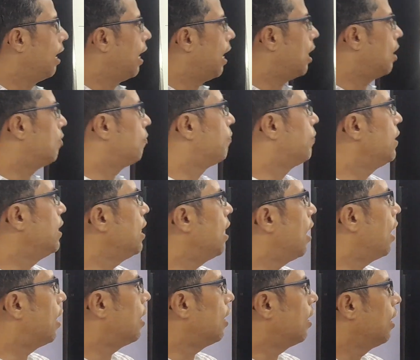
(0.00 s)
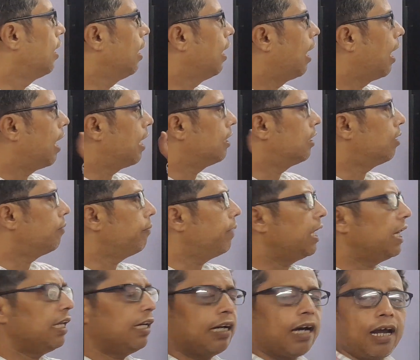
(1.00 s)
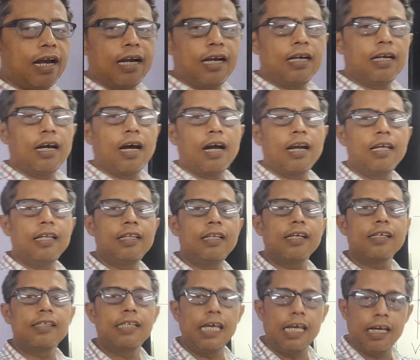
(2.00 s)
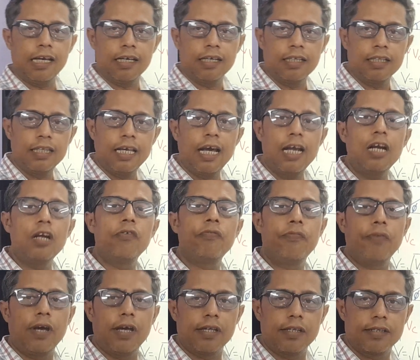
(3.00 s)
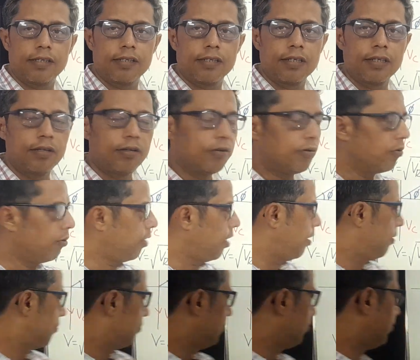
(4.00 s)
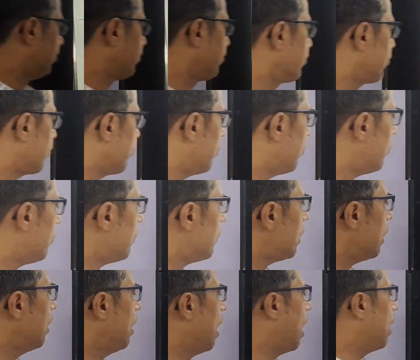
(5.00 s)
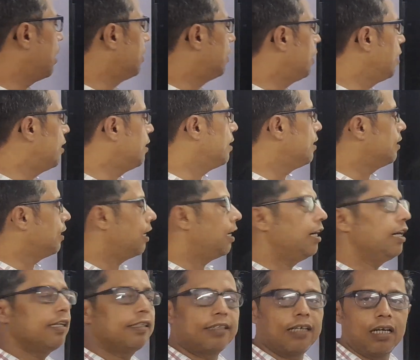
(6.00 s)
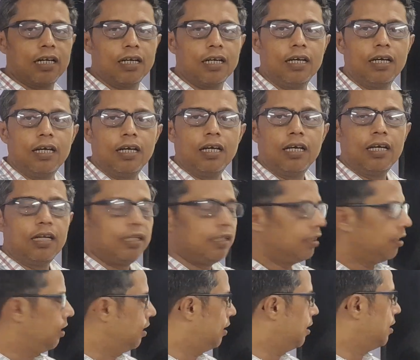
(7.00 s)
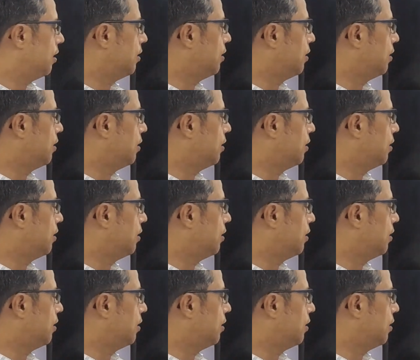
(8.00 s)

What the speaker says: and VR and the main current are in the sync, they are in phase. Okay, and this is the relation. This